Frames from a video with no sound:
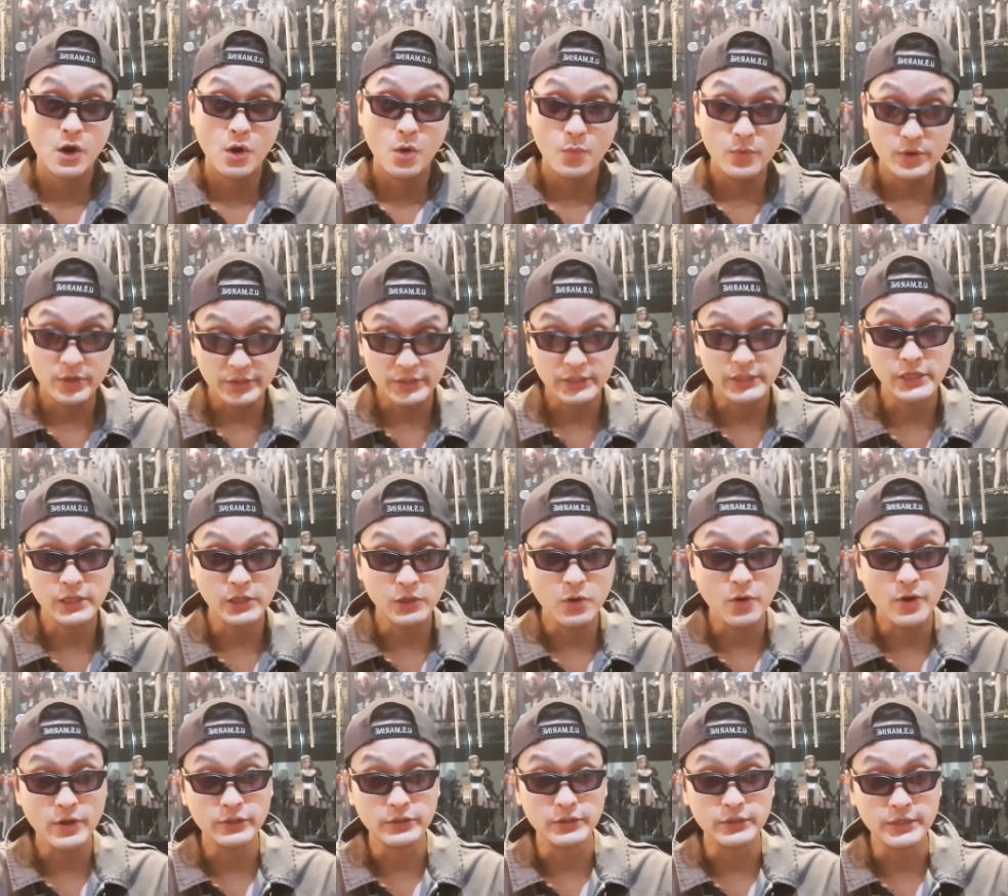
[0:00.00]
we're still
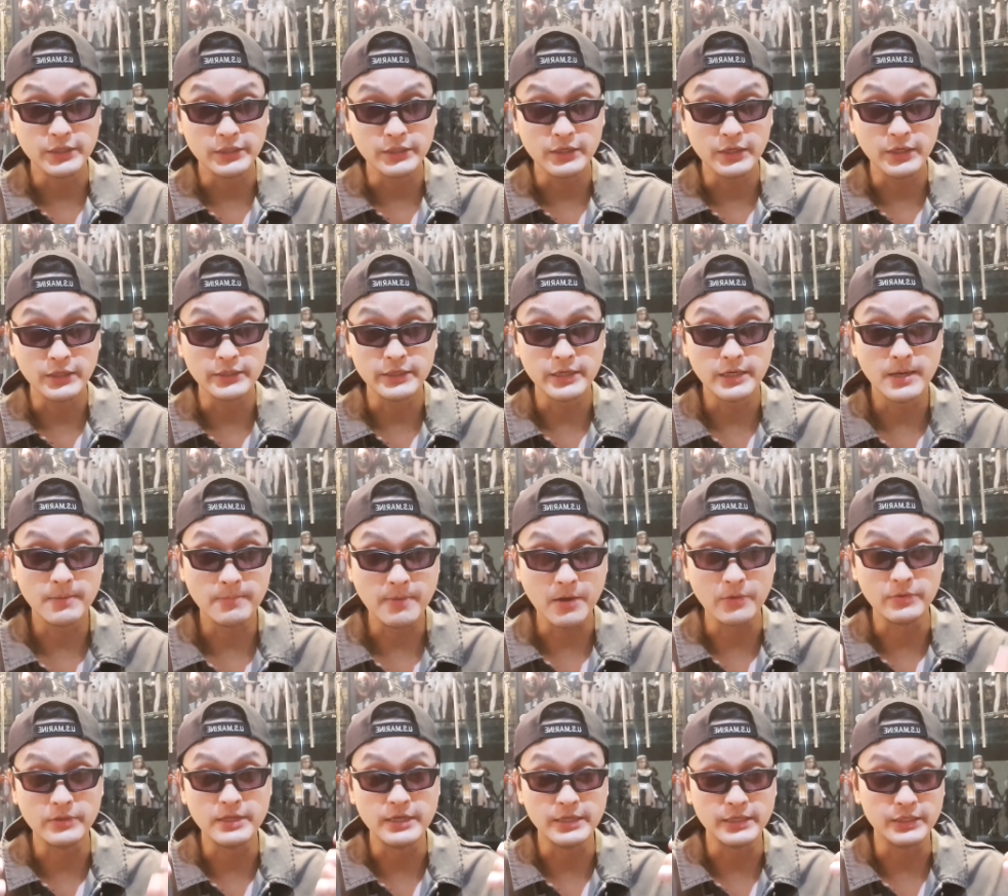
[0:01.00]
going to discussing
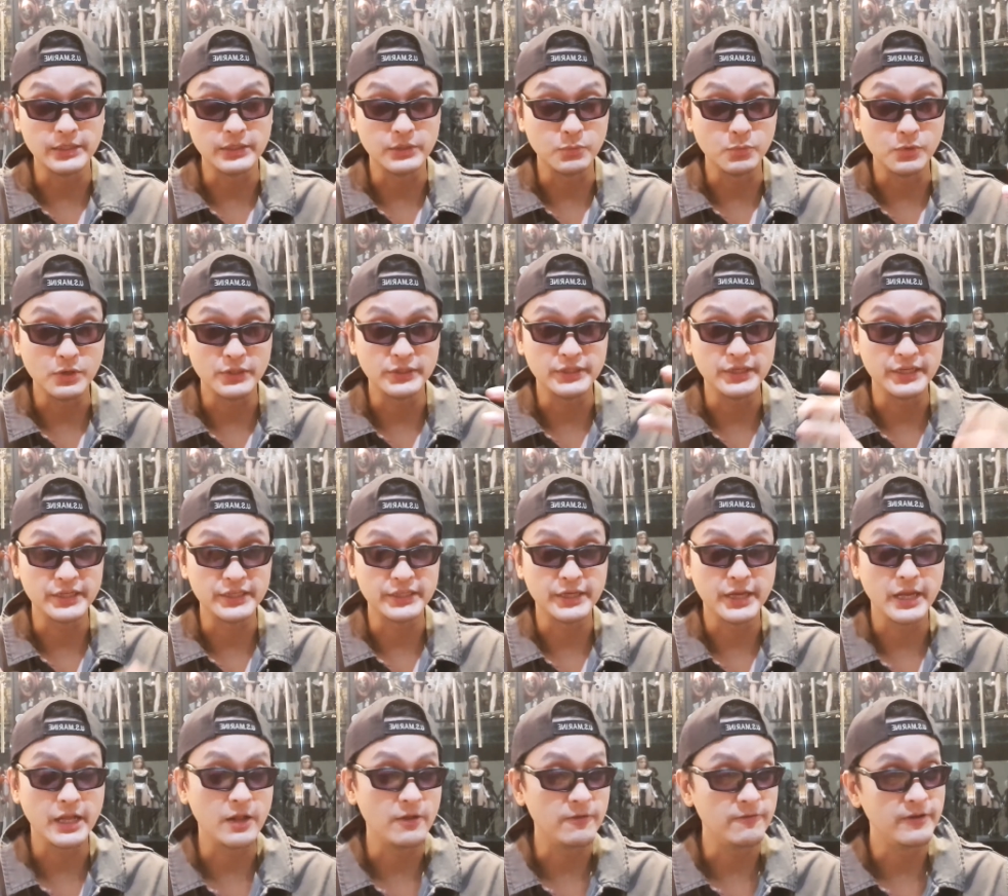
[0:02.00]
about this 1/6
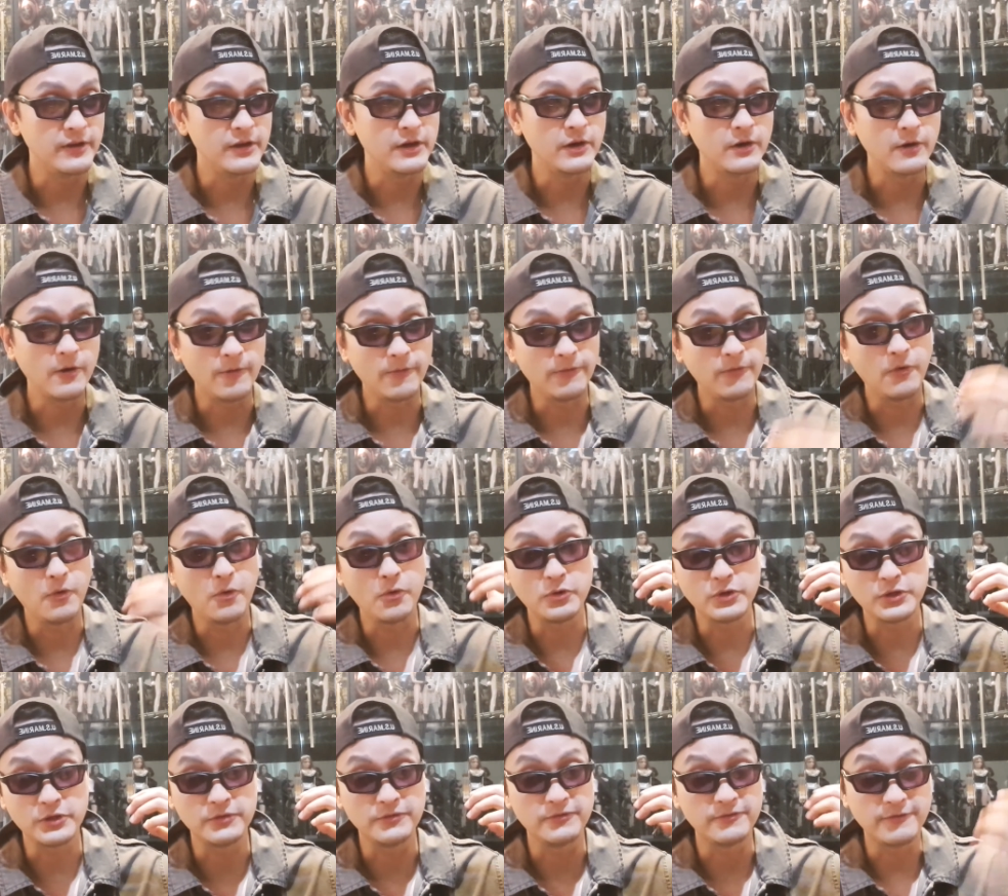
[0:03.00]
scale figure, of
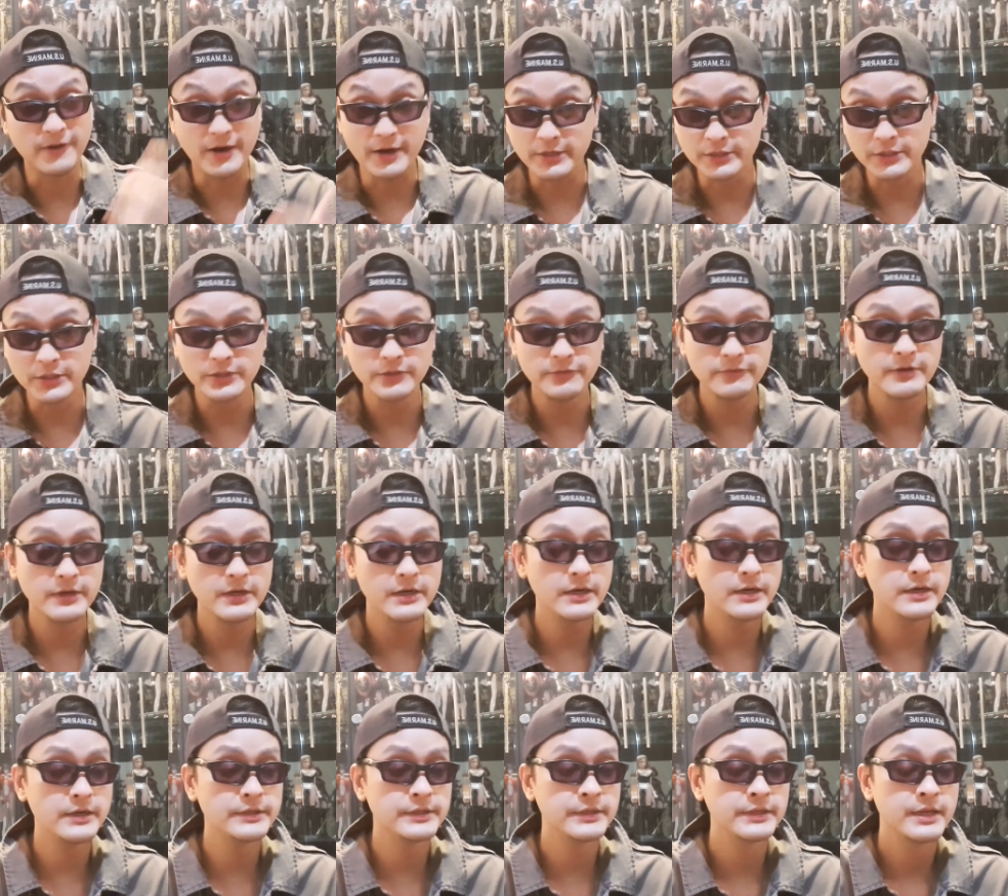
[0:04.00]
course, PHICEN's
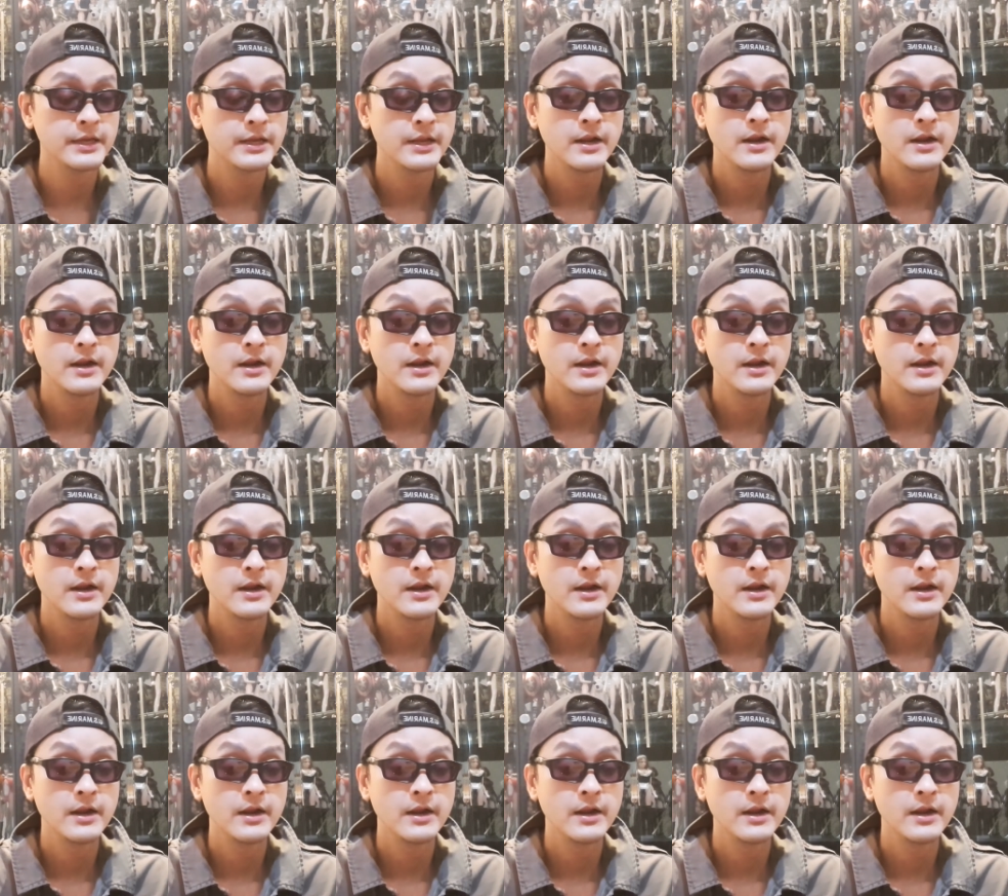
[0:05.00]
figures.